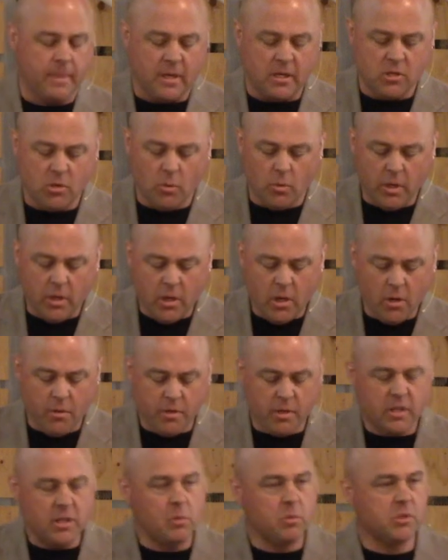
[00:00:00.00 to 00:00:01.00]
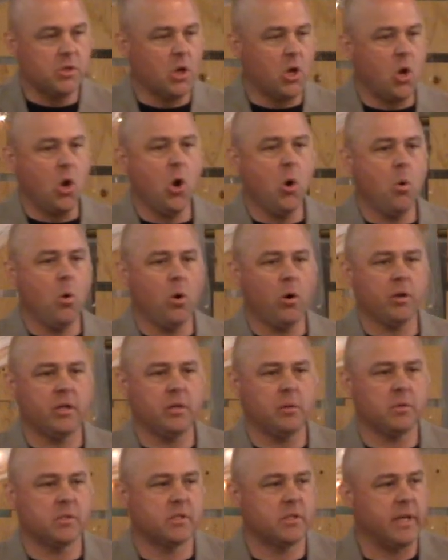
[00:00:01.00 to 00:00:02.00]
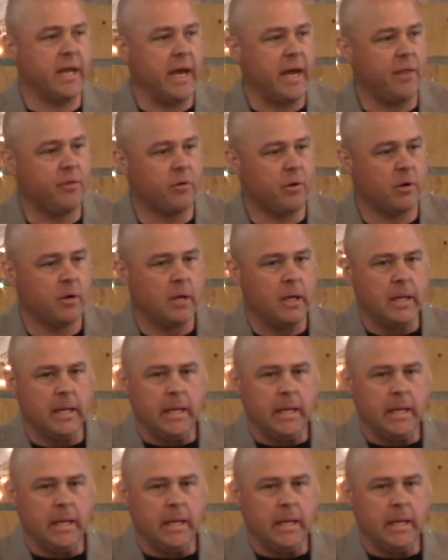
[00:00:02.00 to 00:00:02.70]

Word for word: So we know that there was a cohort that was gathered.